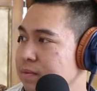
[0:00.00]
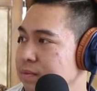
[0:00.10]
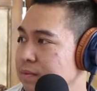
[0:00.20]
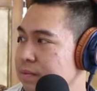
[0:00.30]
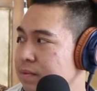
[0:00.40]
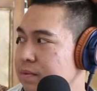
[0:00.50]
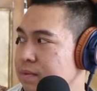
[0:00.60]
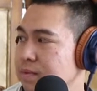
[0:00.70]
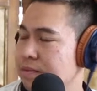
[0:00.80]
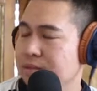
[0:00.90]

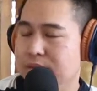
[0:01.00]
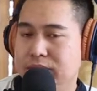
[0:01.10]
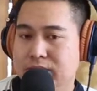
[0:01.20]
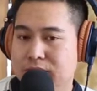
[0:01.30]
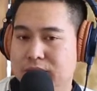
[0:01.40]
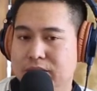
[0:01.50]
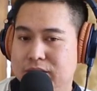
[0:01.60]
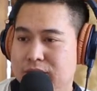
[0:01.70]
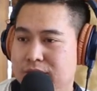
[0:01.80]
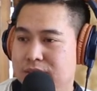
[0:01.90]

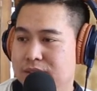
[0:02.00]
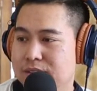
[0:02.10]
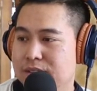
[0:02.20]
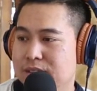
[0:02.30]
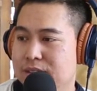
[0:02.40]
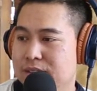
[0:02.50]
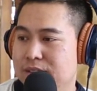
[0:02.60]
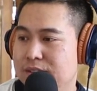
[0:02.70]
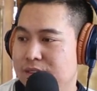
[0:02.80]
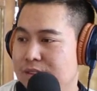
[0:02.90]

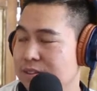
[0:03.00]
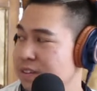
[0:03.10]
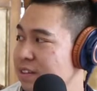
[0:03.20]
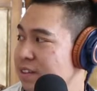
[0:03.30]
No words are spoken by the person on screen.